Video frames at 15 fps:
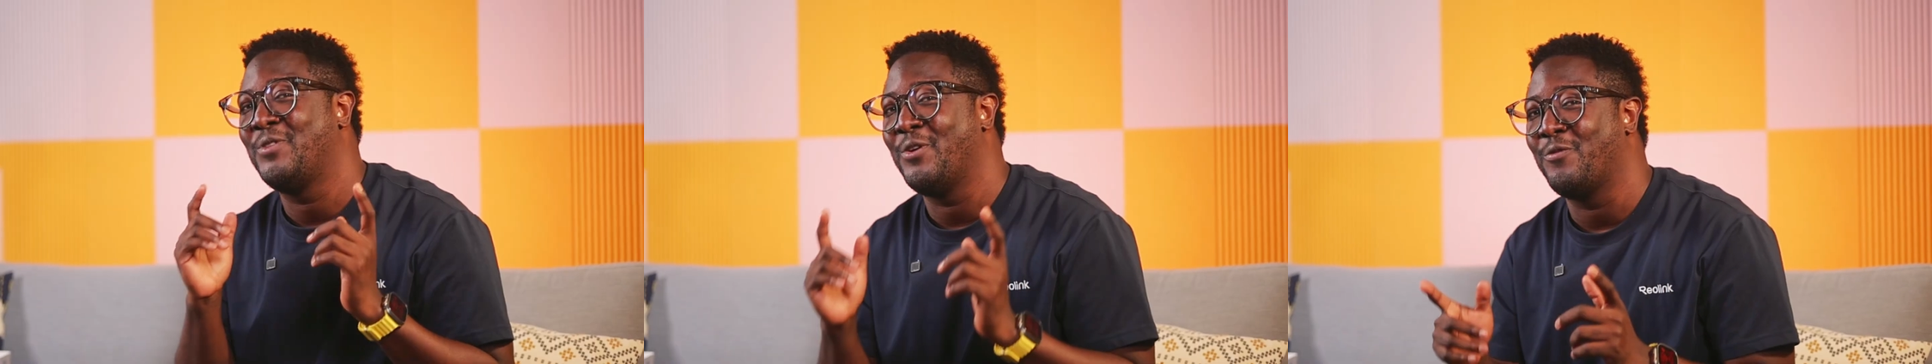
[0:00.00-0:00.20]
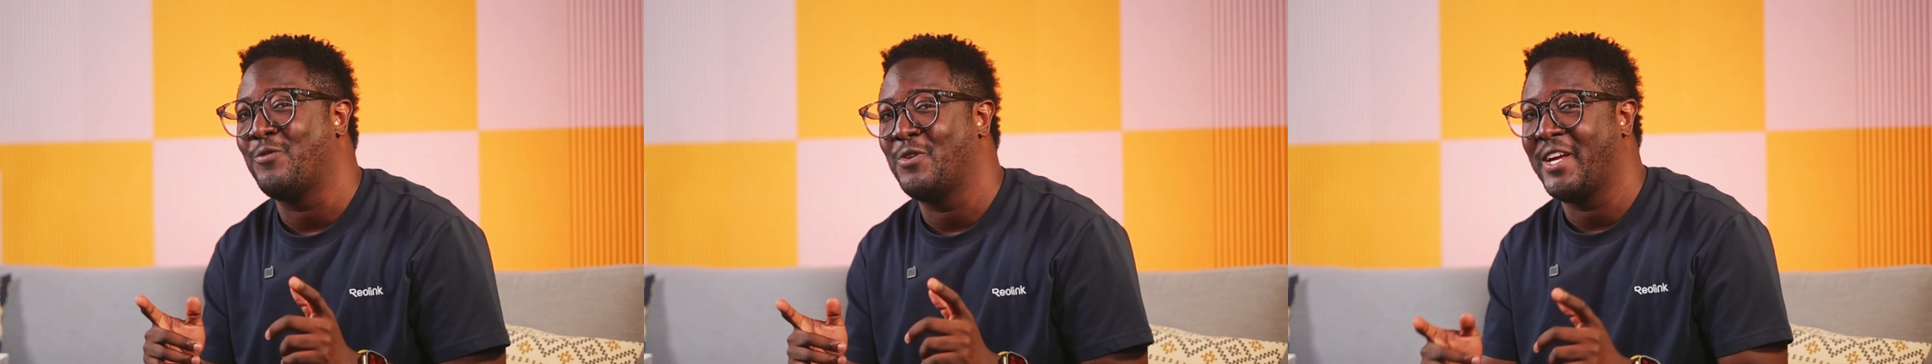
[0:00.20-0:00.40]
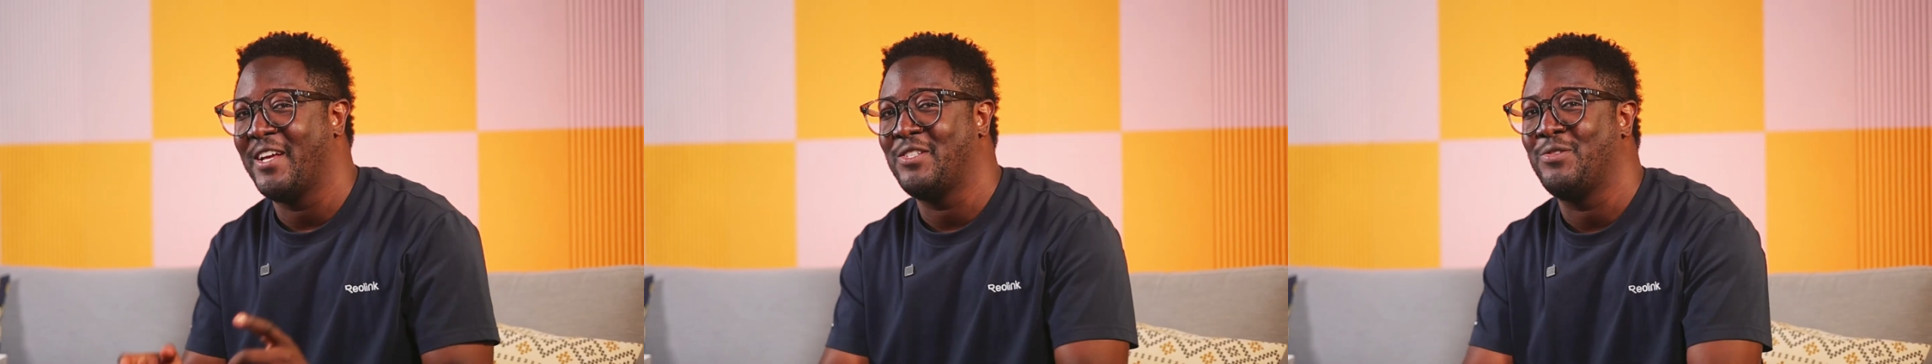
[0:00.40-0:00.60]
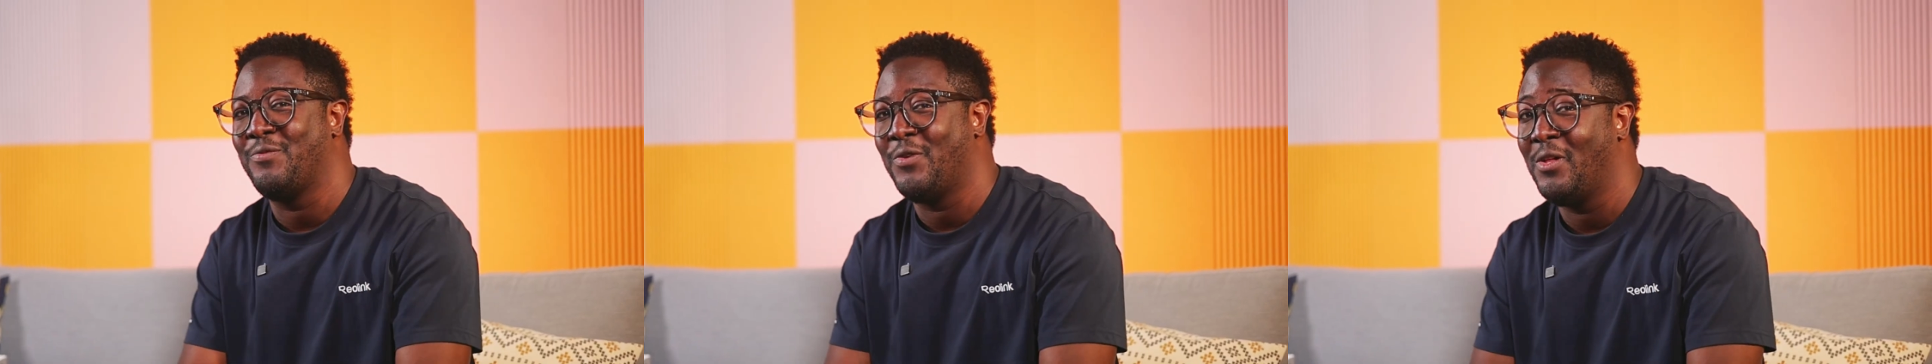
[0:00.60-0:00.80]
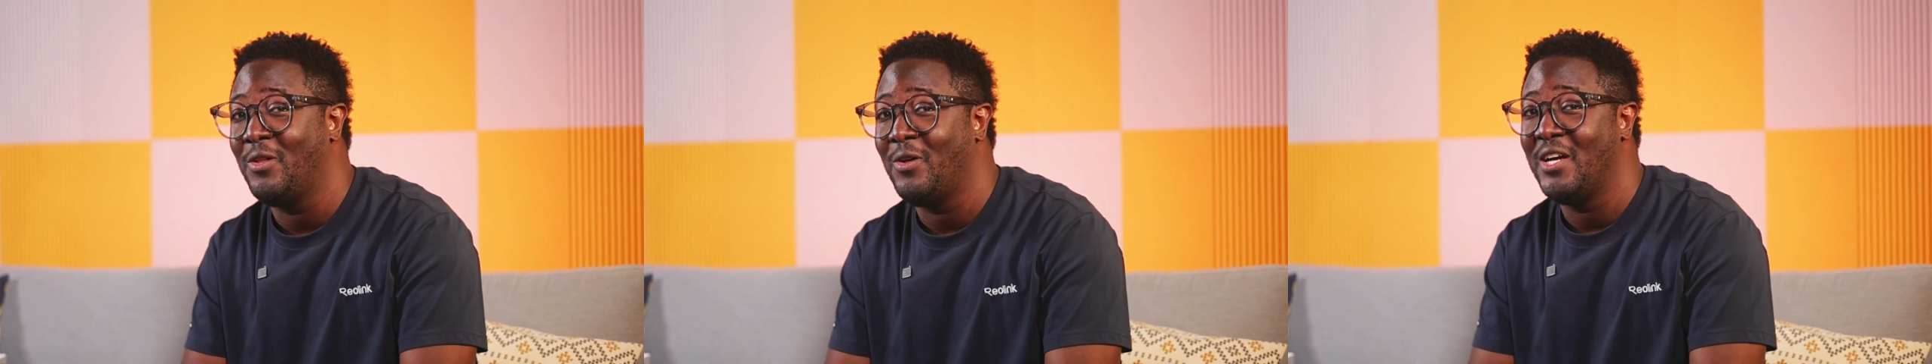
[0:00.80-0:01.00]
Don't forget
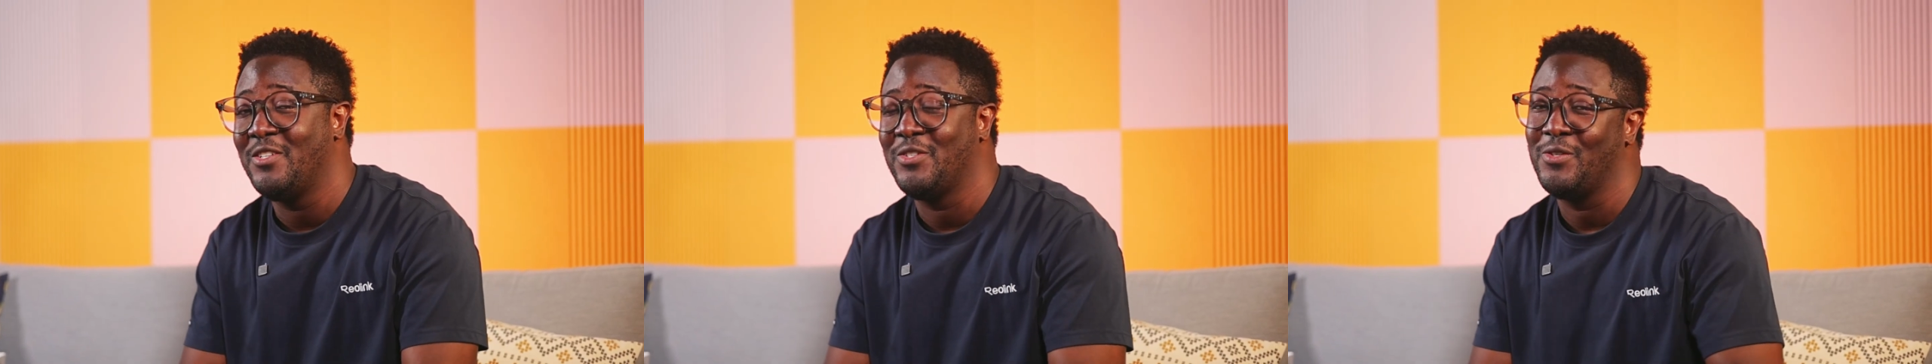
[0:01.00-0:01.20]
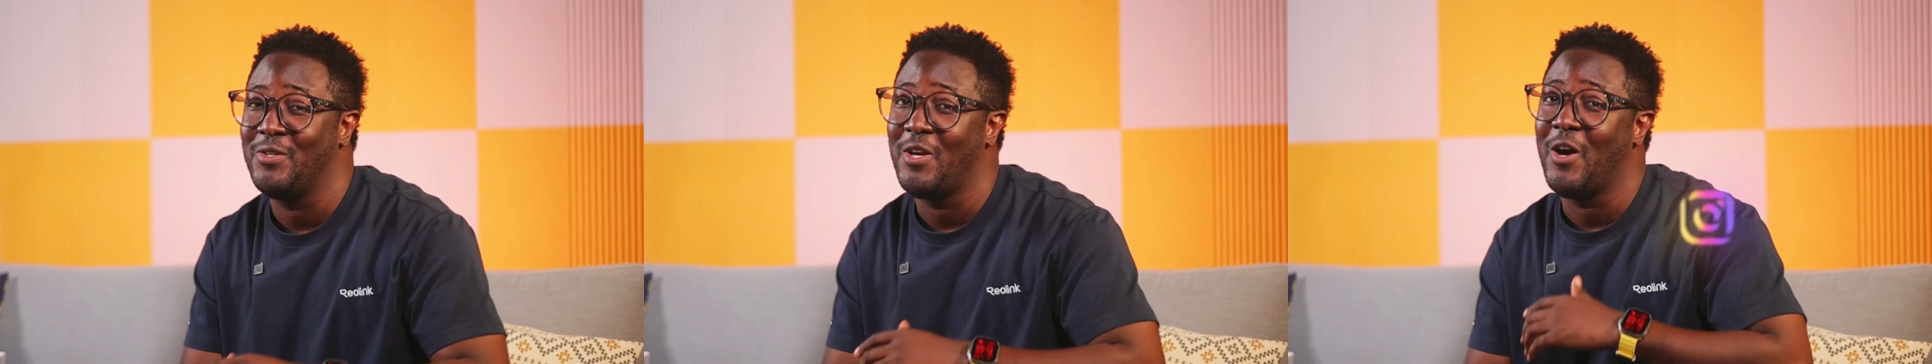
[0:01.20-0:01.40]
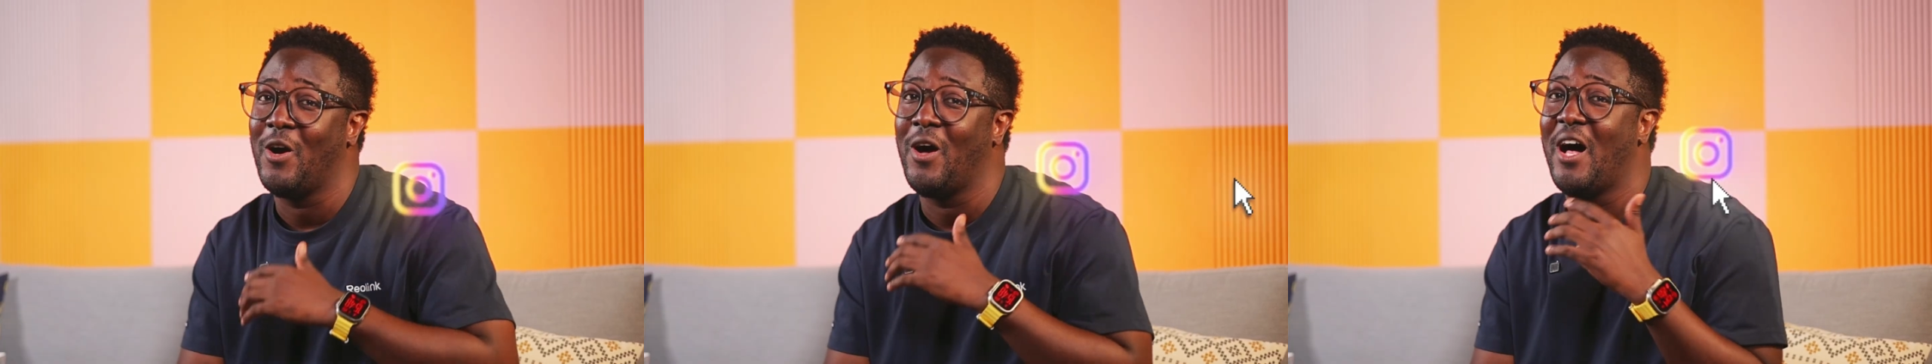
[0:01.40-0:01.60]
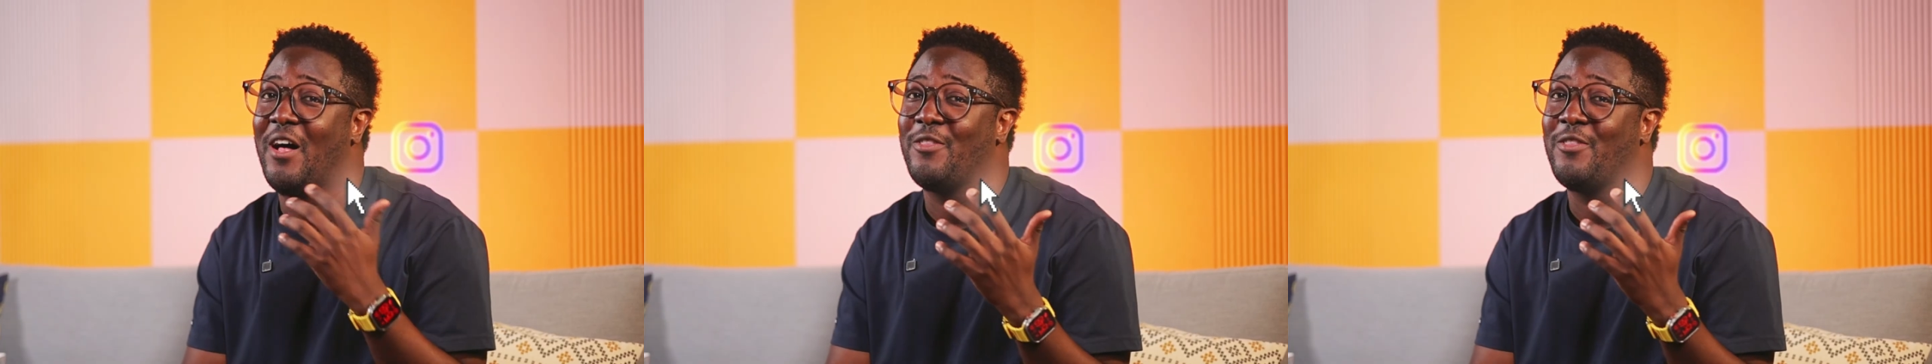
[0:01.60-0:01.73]
to follow us on our